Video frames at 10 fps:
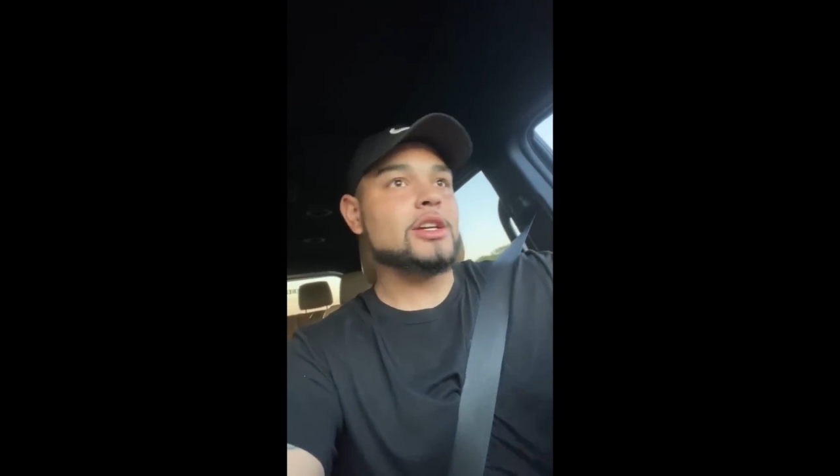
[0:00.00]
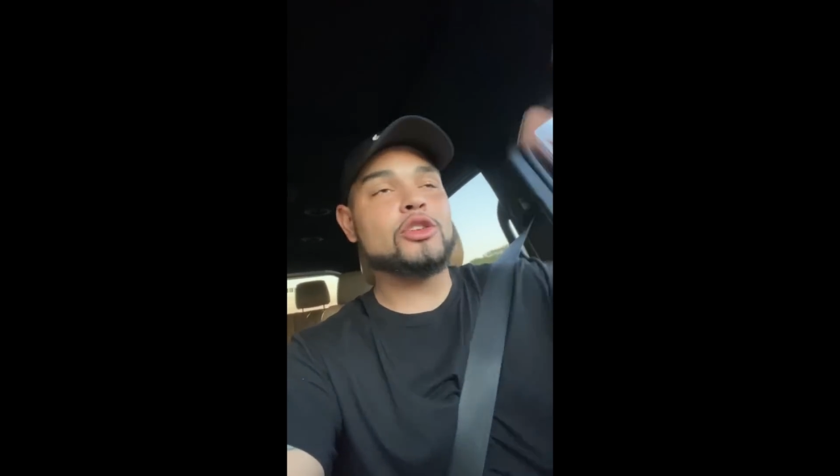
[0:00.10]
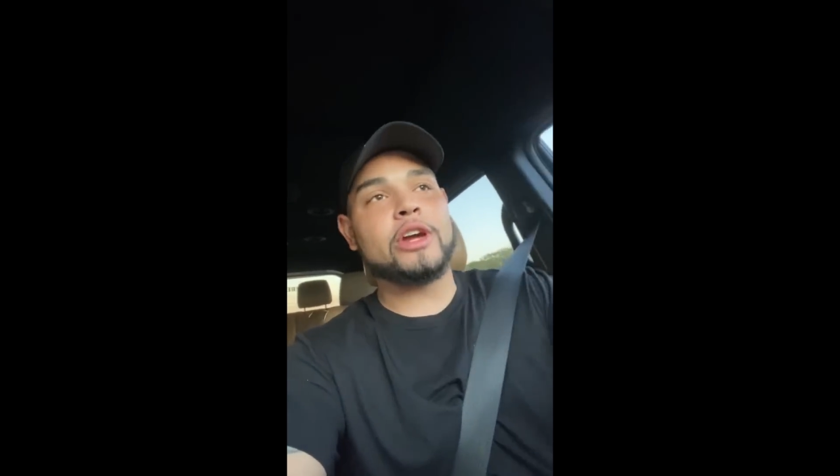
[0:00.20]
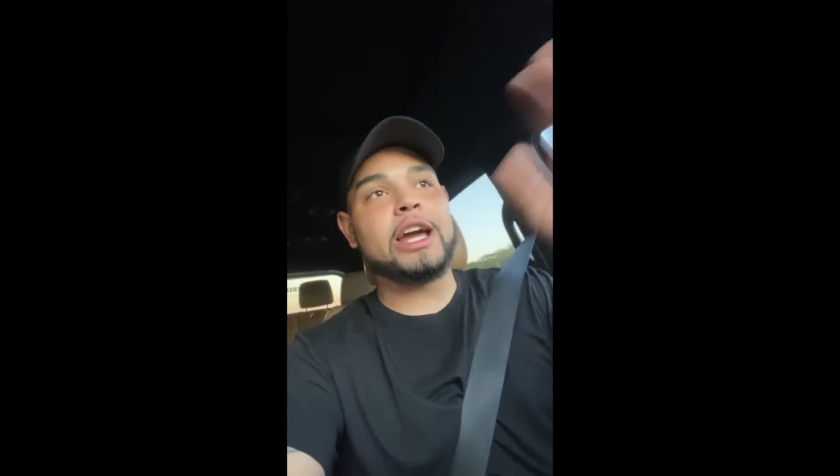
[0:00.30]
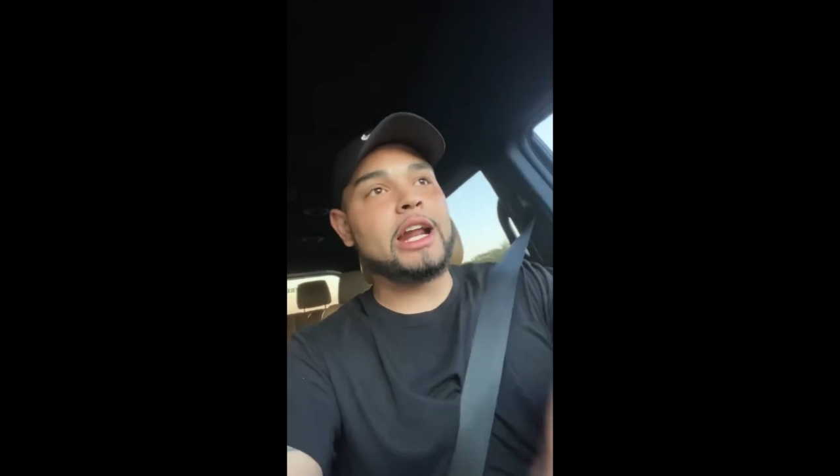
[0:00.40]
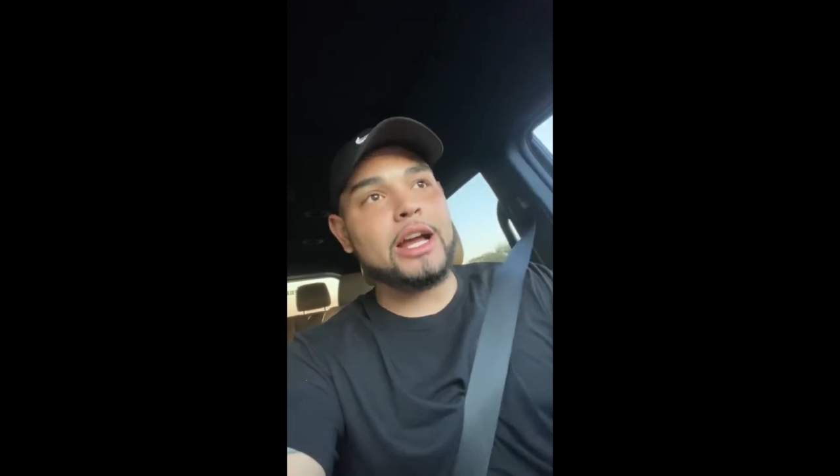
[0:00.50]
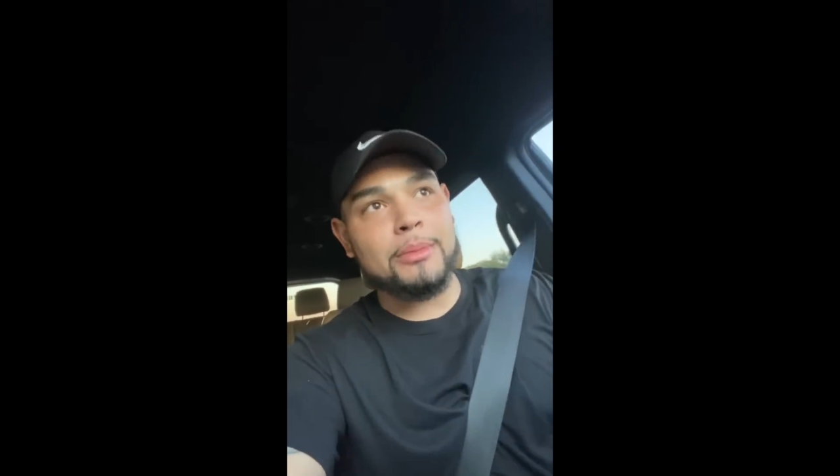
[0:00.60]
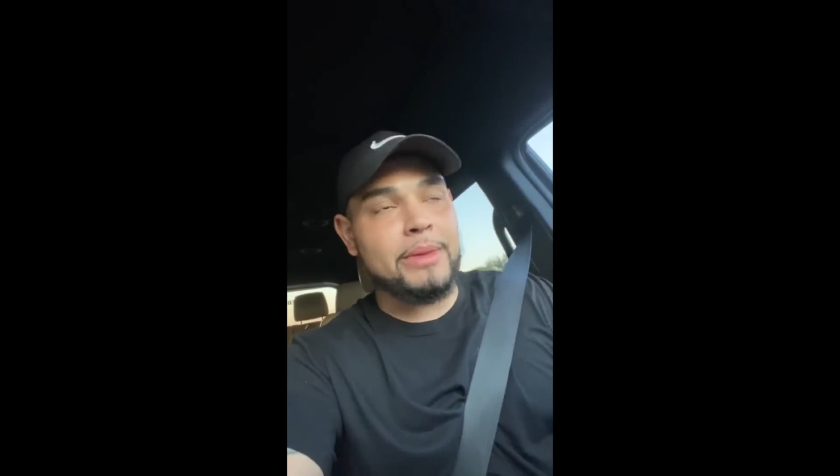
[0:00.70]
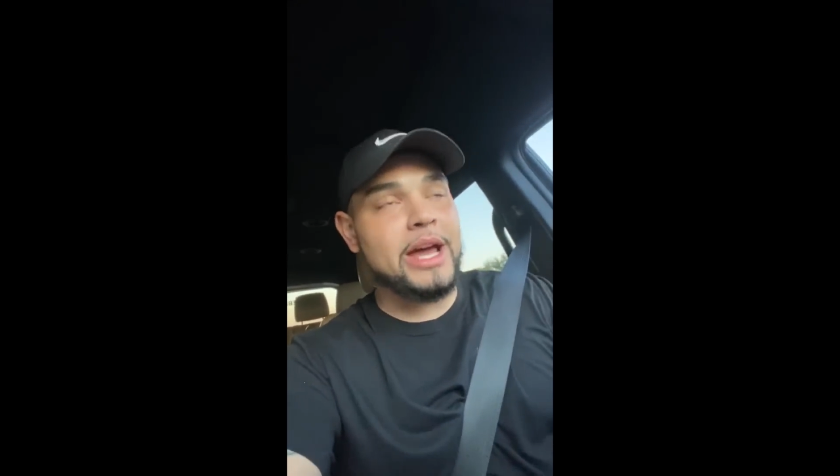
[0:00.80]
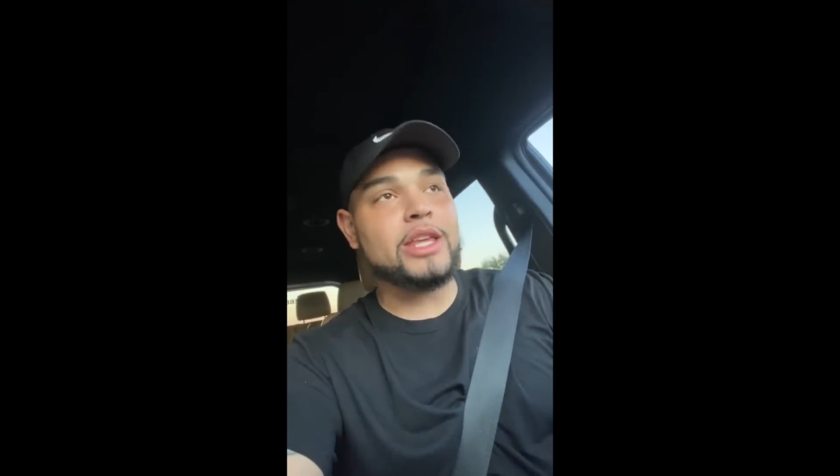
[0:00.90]
You ain't gotta
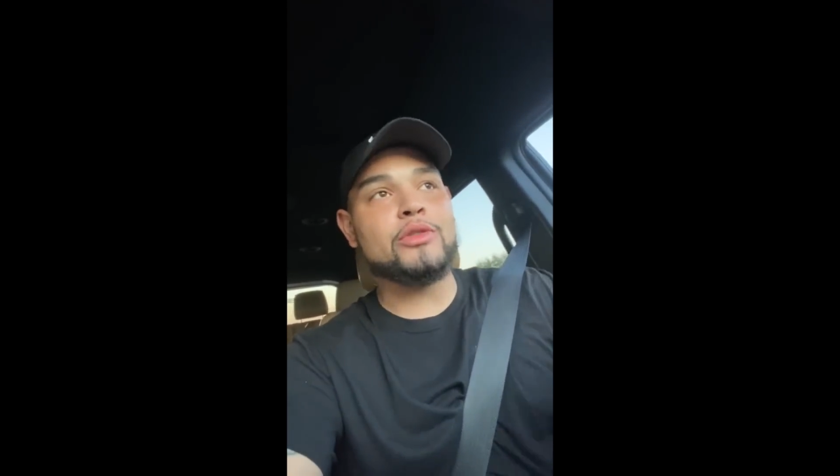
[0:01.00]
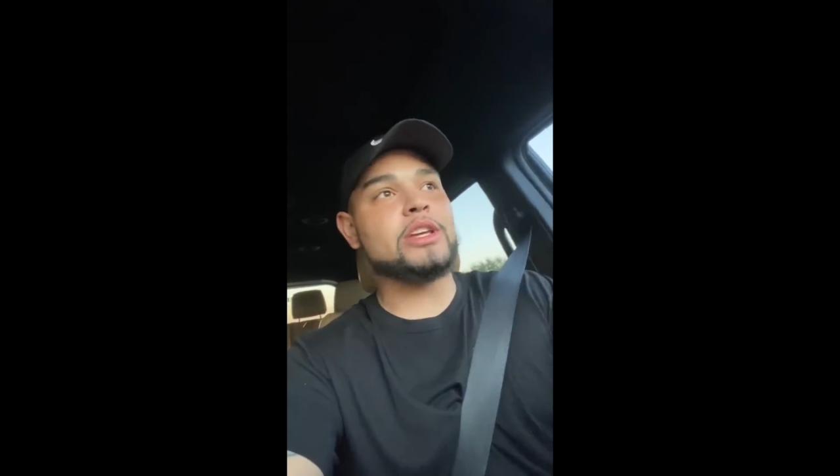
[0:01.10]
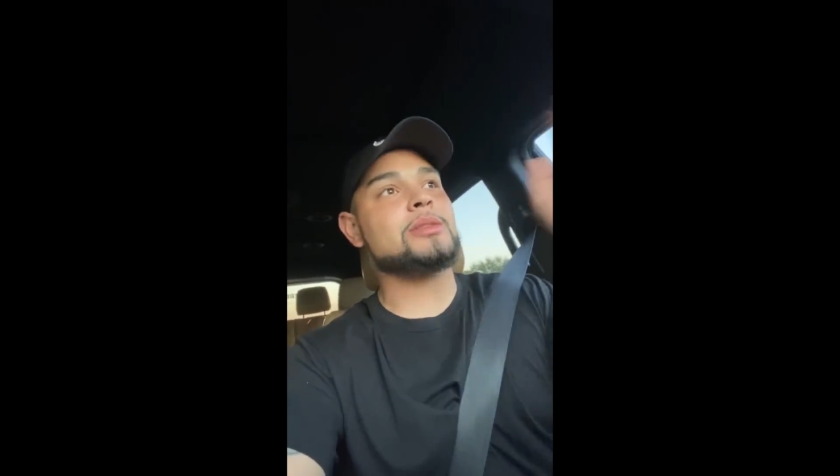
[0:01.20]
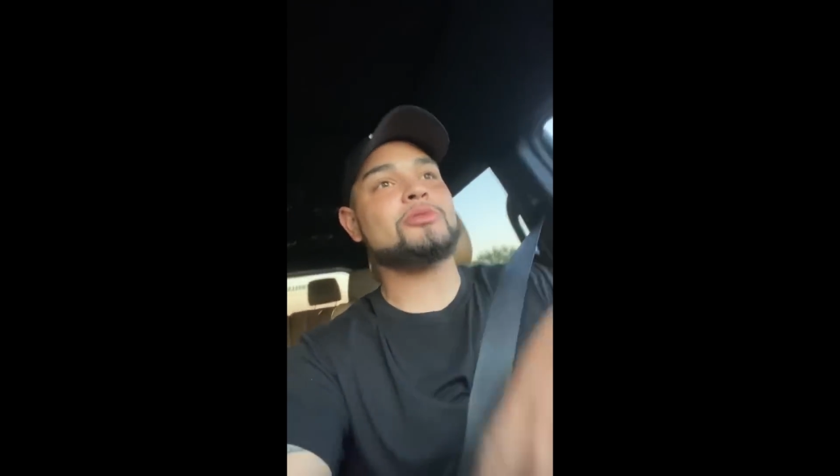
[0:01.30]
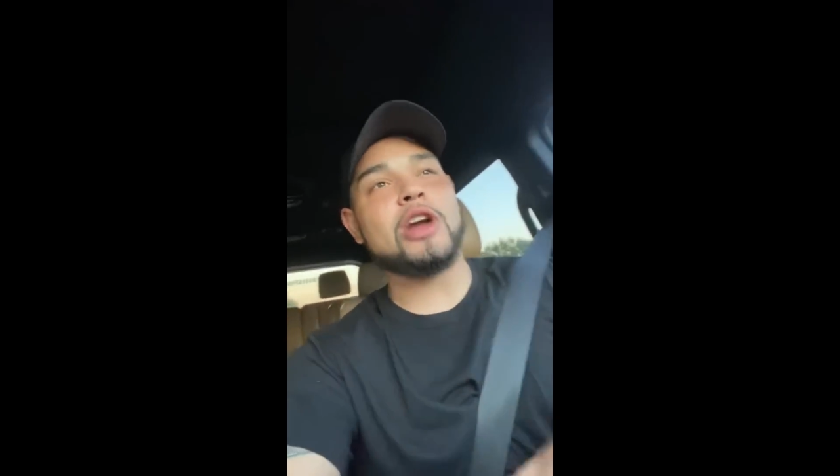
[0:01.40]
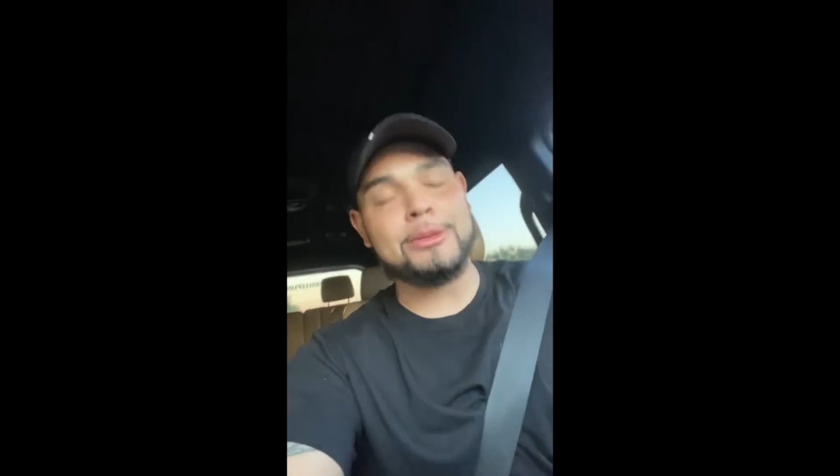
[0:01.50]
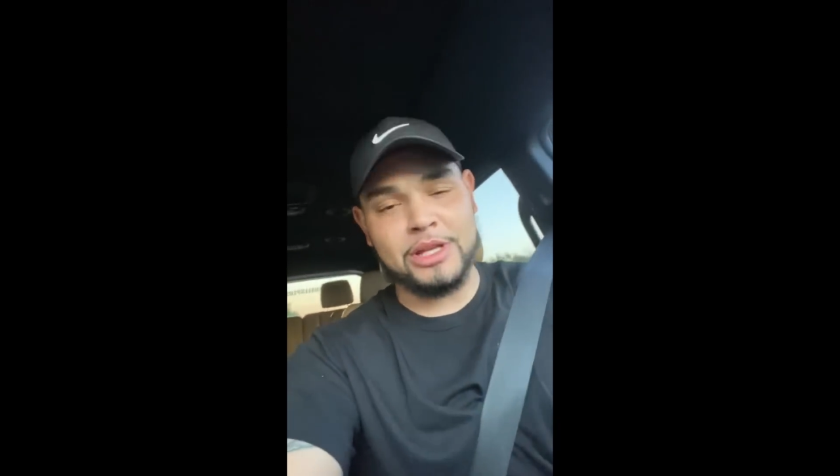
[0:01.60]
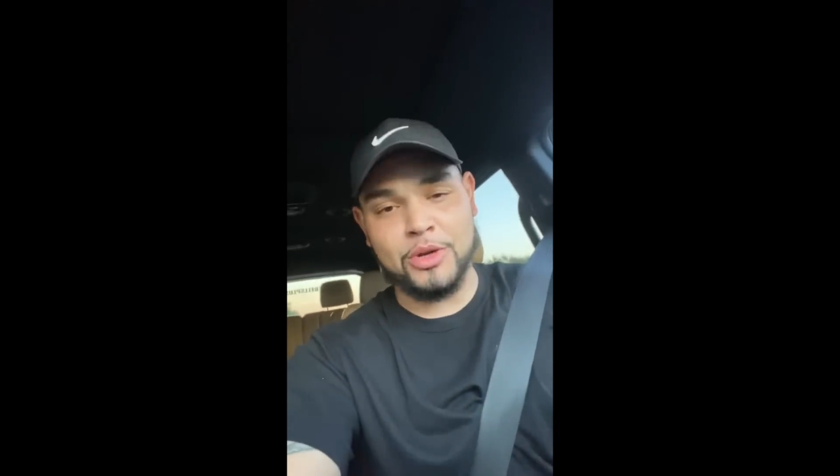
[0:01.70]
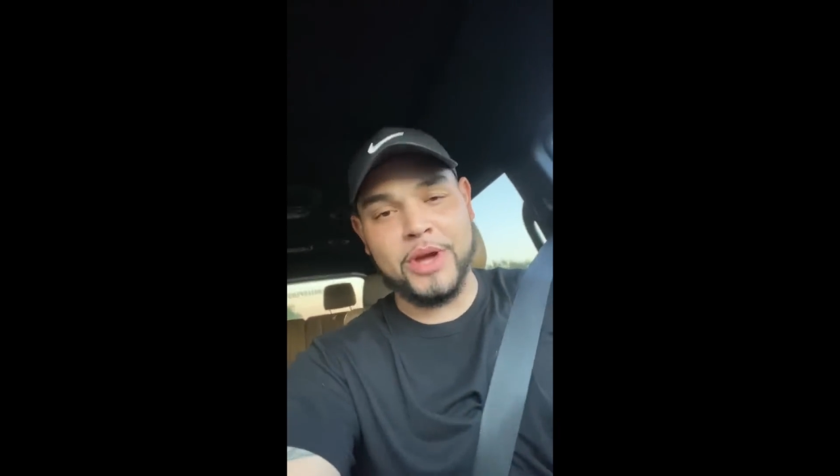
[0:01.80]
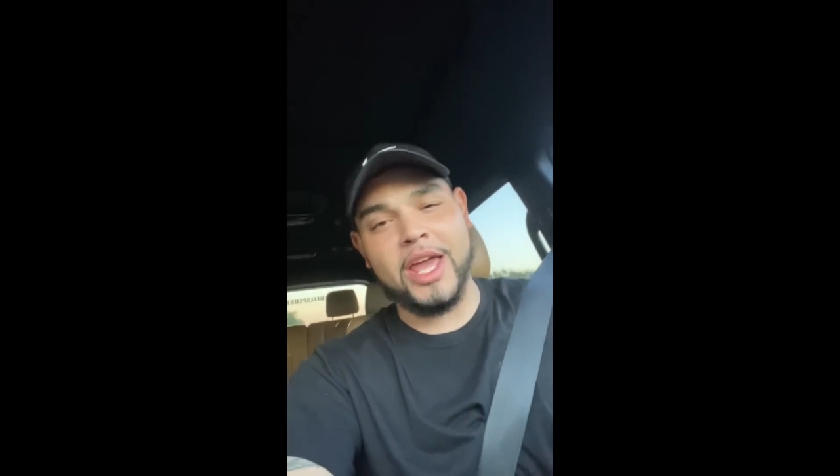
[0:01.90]
come back. You ain't subscribed
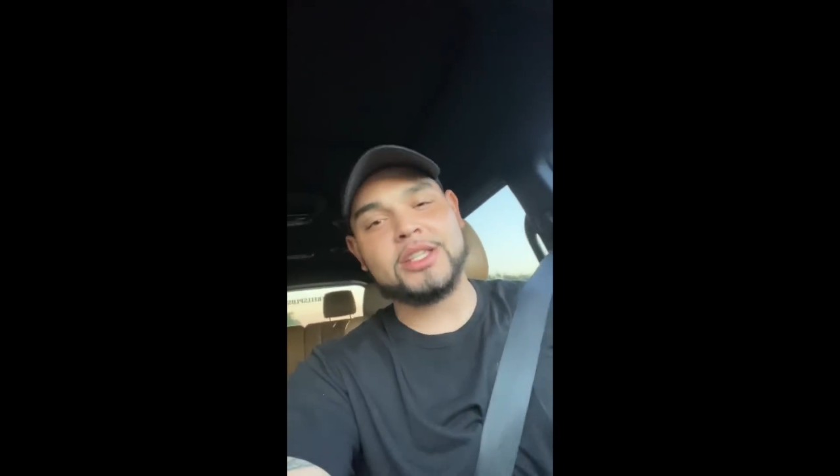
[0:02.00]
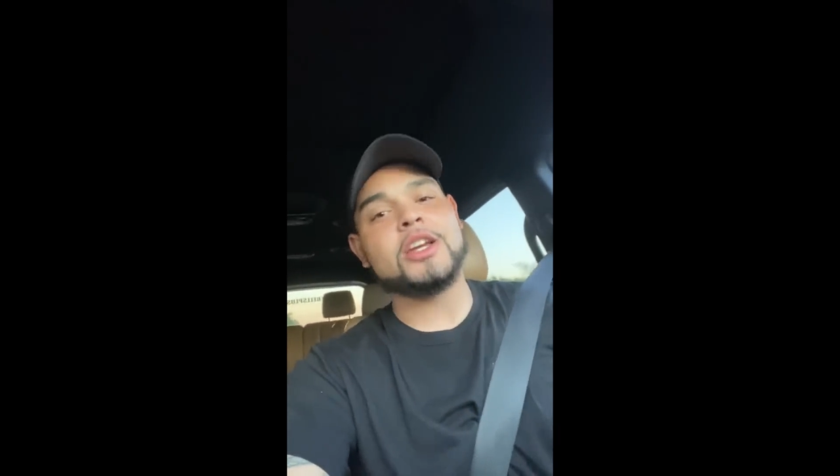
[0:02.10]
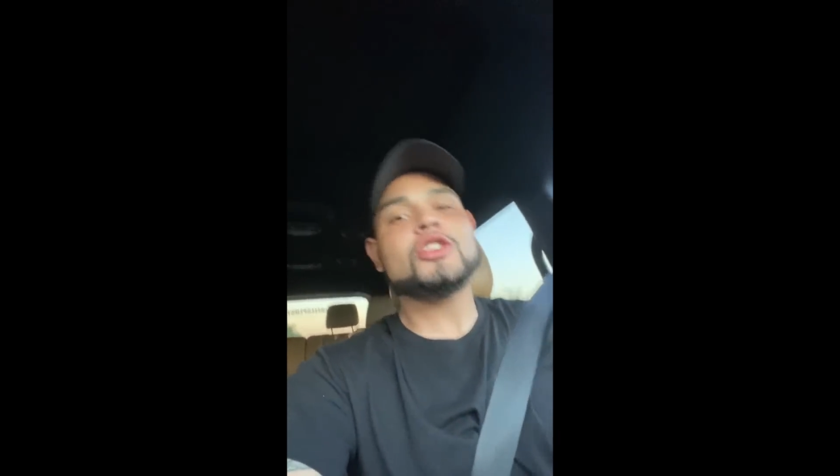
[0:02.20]
anyways.